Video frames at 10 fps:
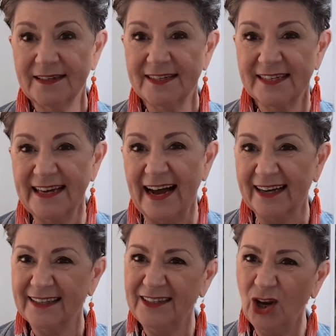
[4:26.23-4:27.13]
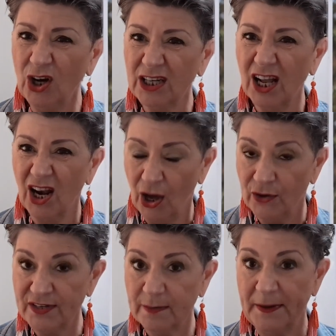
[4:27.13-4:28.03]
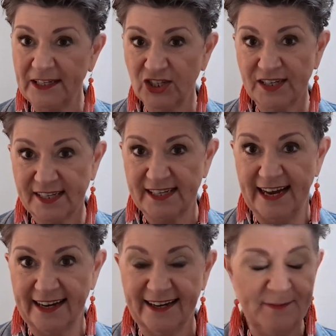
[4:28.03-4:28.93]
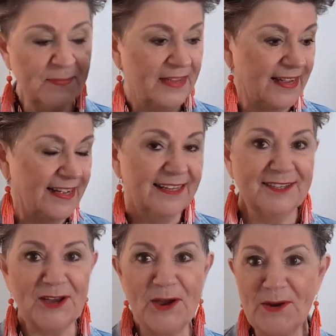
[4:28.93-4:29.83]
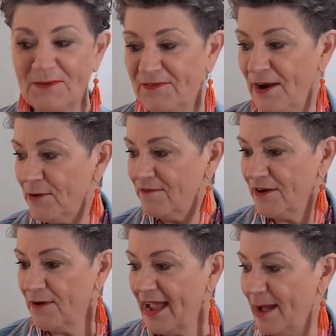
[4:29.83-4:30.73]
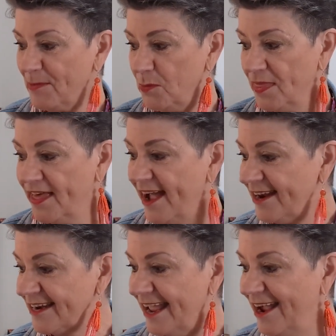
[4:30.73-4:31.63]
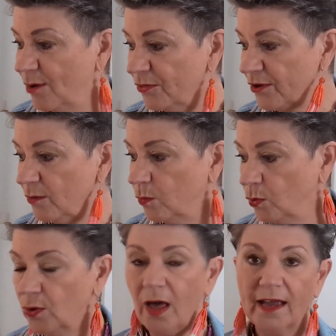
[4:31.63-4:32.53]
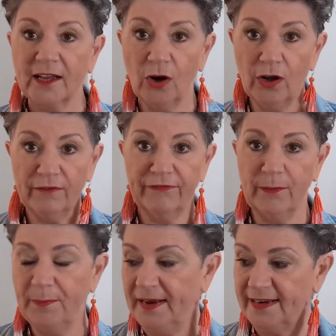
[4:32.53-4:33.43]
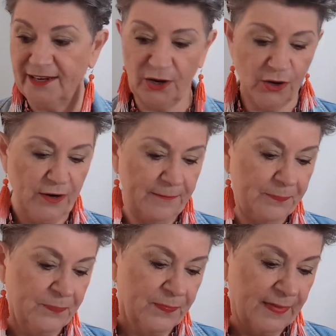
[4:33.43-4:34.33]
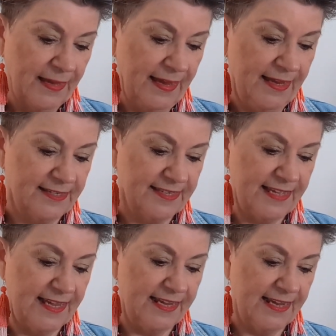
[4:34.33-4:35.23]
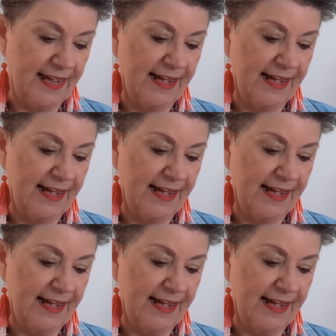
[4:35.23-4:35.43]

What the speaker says: snug, not close, but just snug. So very happy with that. Now the wool I got from Bendigo is the